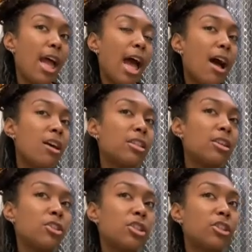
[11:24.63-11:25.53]
I
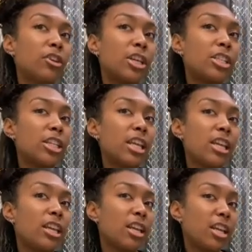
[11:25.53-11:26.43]
also scrunch
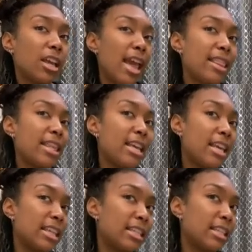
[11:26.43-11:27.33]
it at the
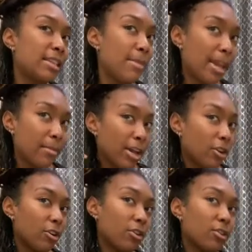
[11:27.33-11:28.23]
ends to make my
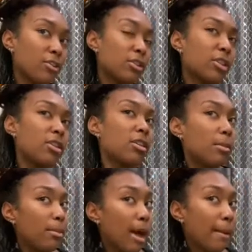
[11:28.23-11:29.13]
curls
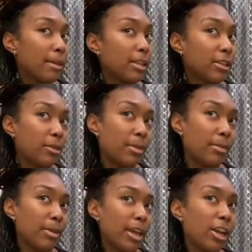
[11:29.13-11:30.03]
pop a little bit
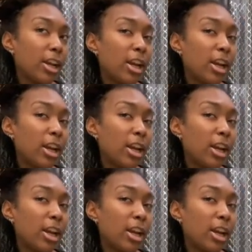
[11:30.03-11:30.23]
better.